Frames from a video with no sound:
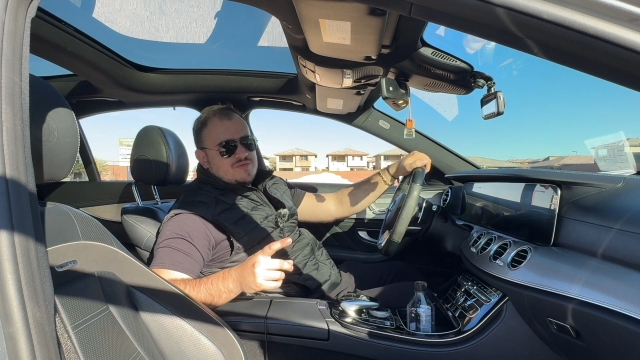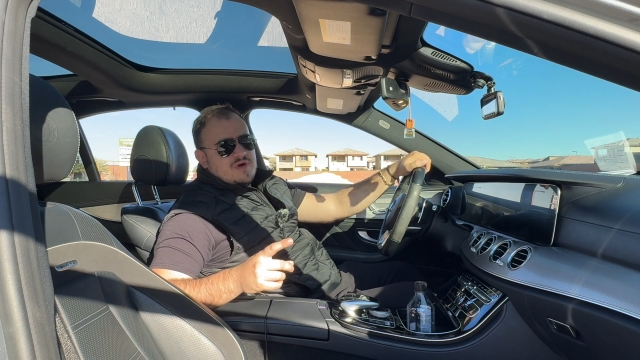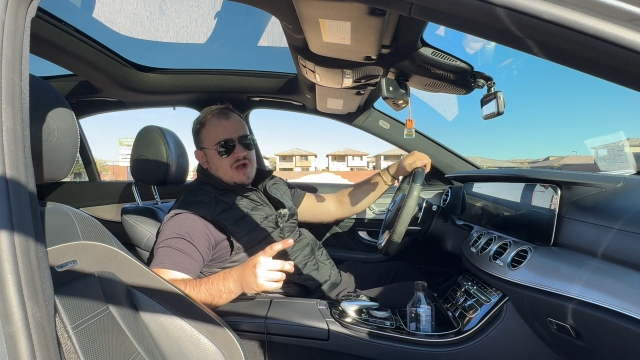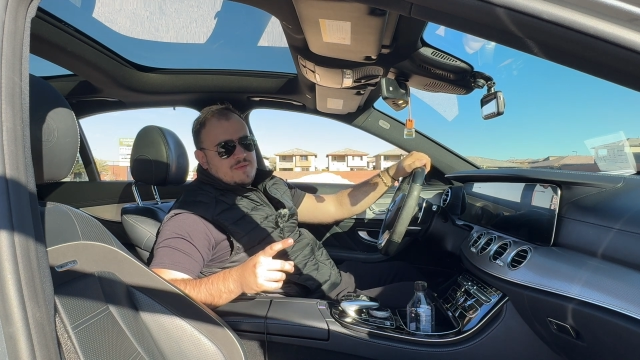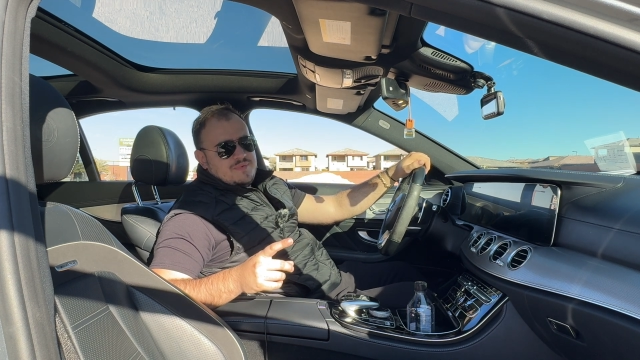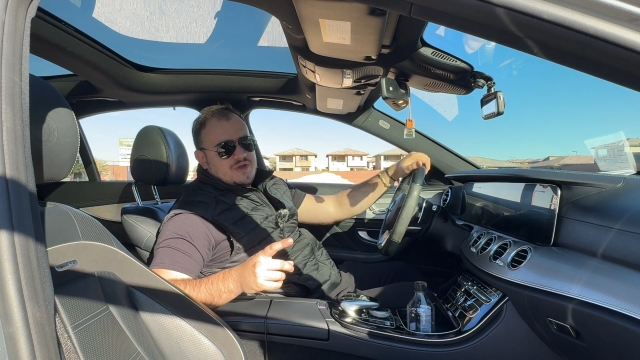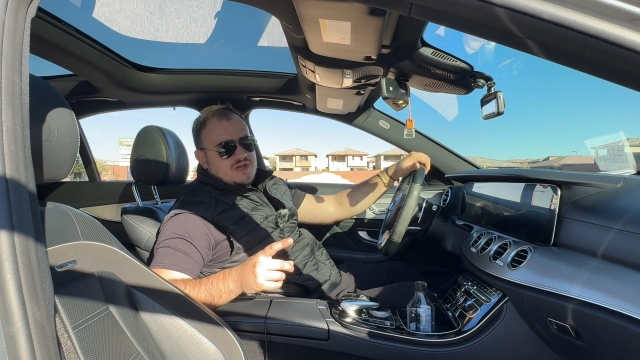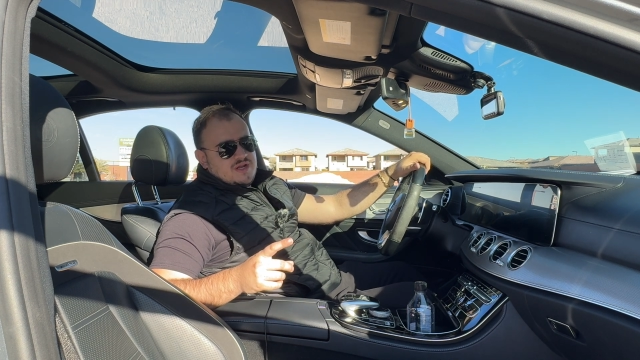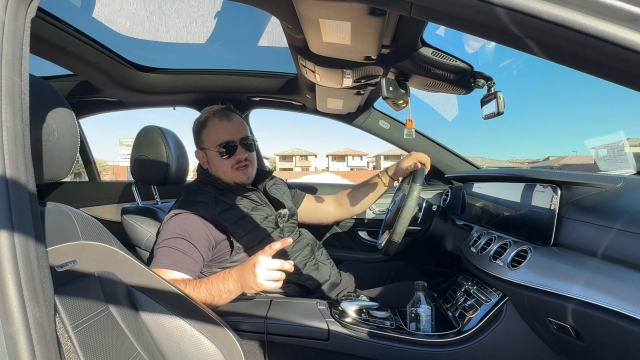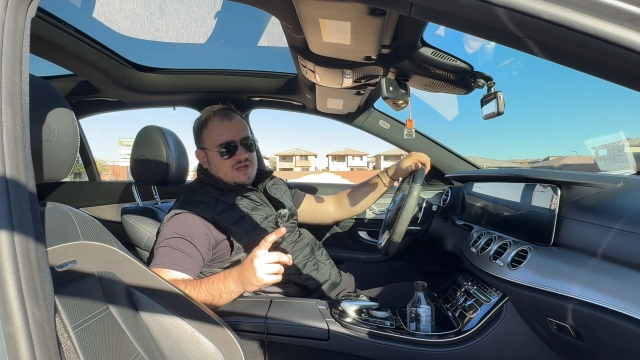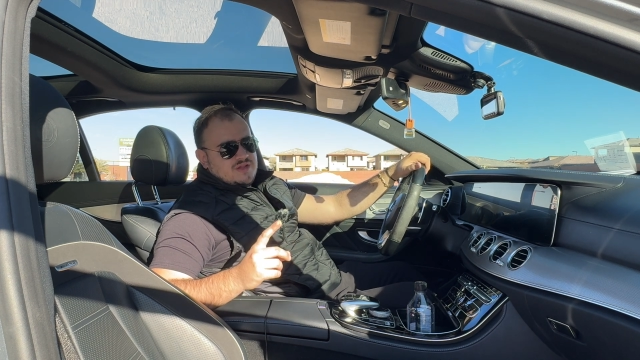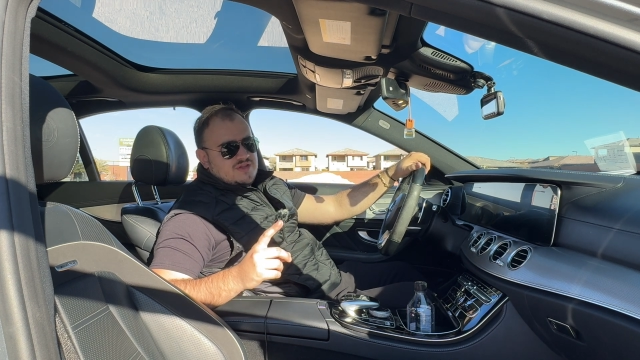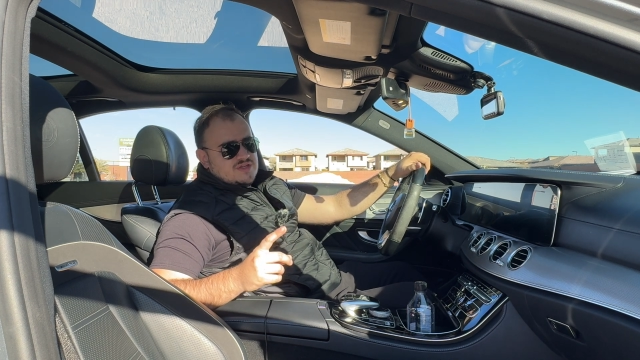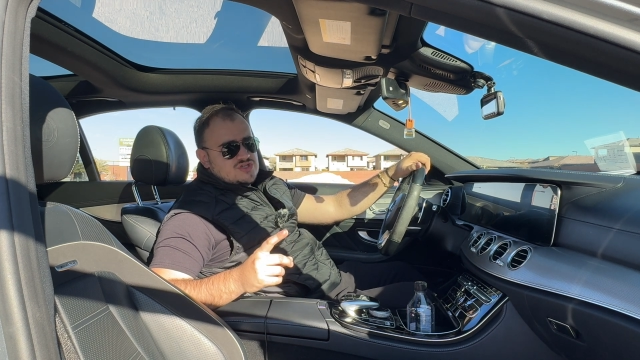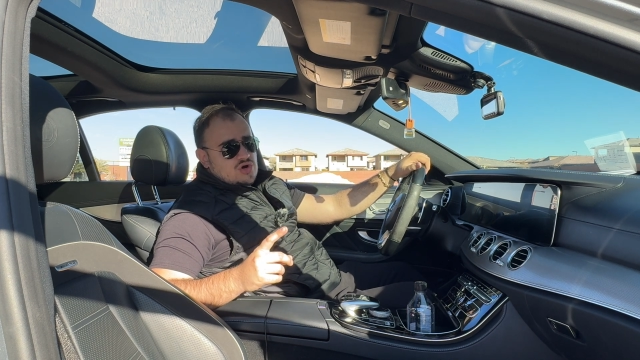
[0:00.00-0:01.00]
in my opinion
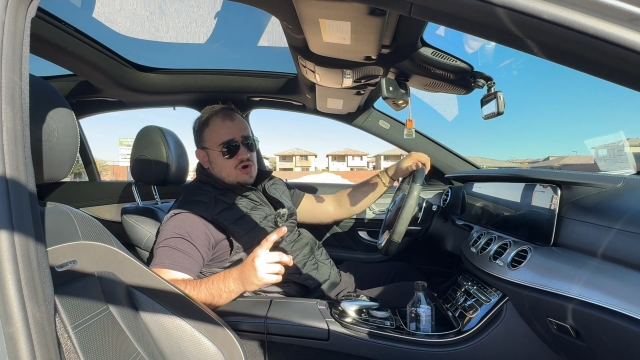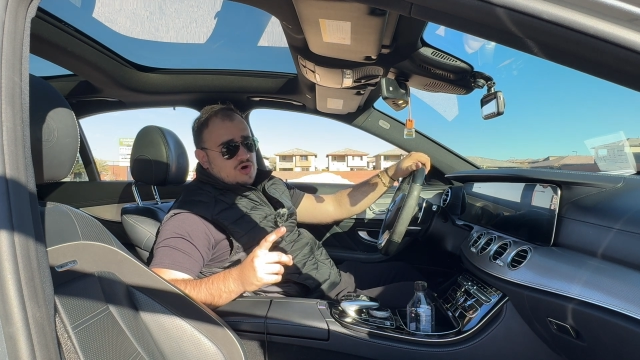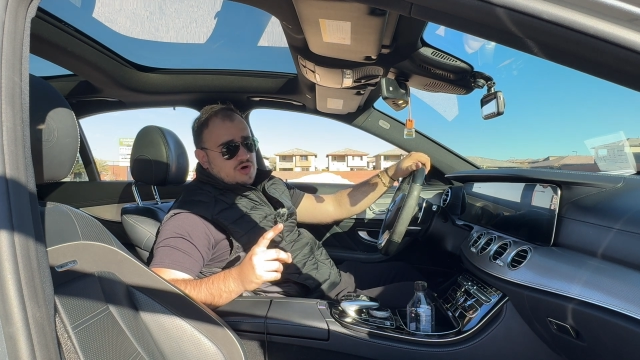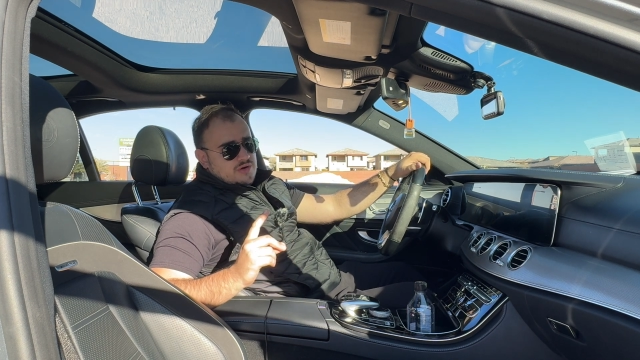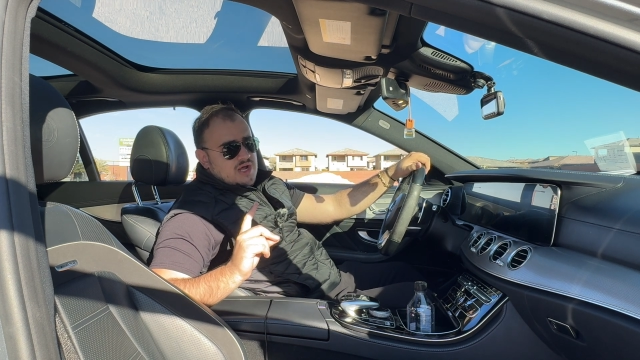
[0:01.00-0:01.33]
in this car.